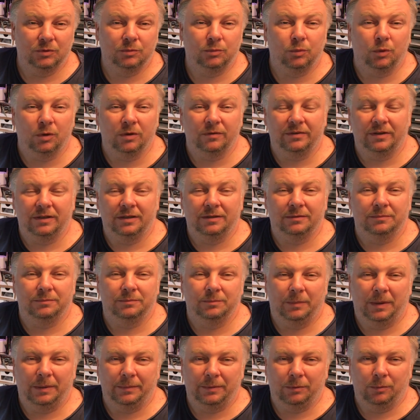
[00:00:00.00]
whatever.
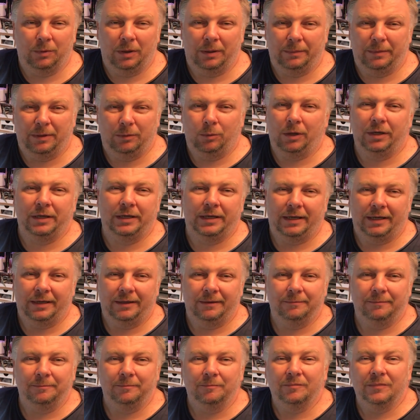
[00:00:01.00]
Maybe maybe one hit.
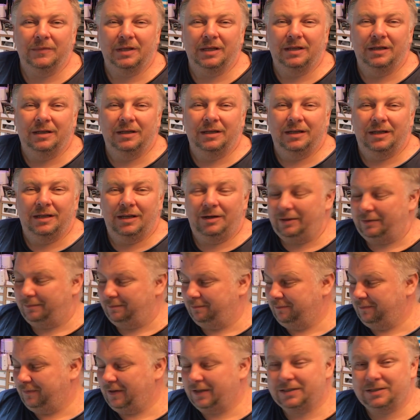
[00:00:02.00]
Anyway,
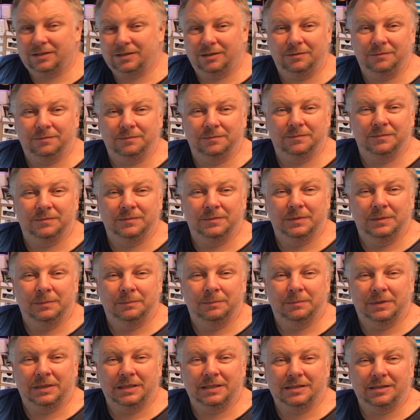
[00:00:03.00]
thanks a lot.
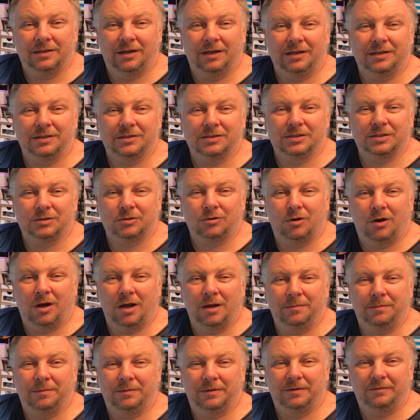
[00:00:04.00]
Please like and
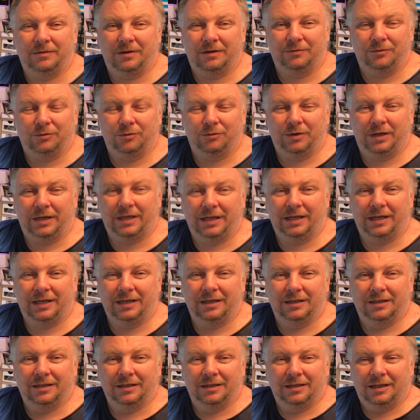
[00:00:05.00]
subscribe if you haven't already
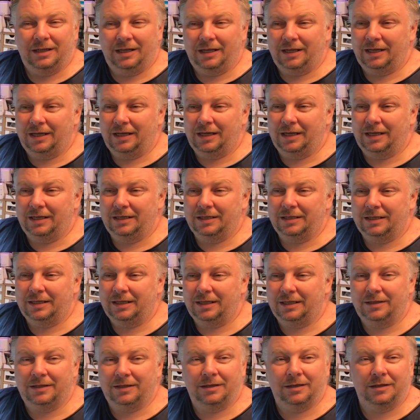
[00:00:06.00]
and
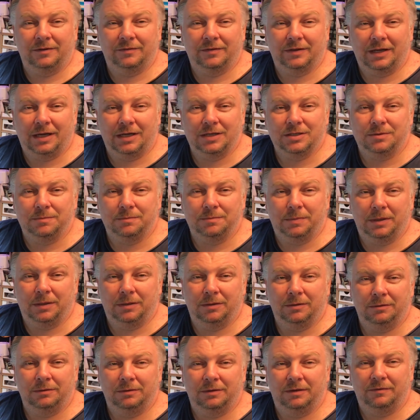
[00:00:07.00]
hit the notification
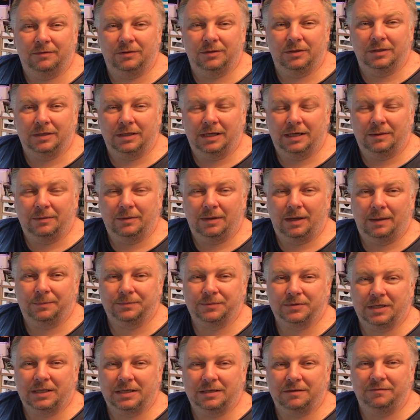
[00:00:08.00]
bell if you any
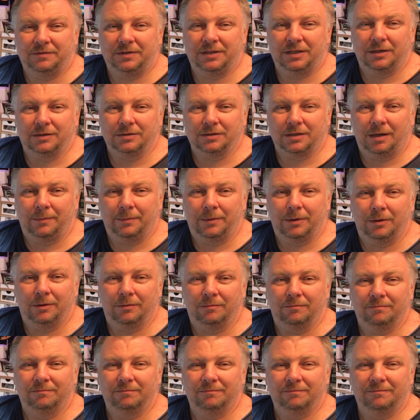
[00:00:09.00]
updating videos coming
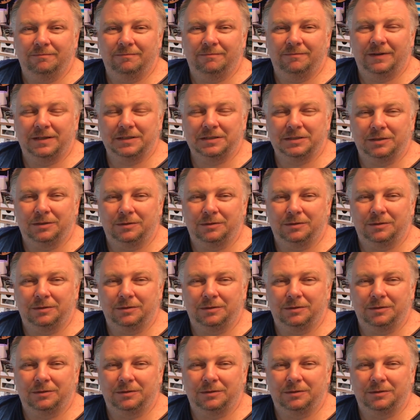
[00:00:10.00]
along. Thanks a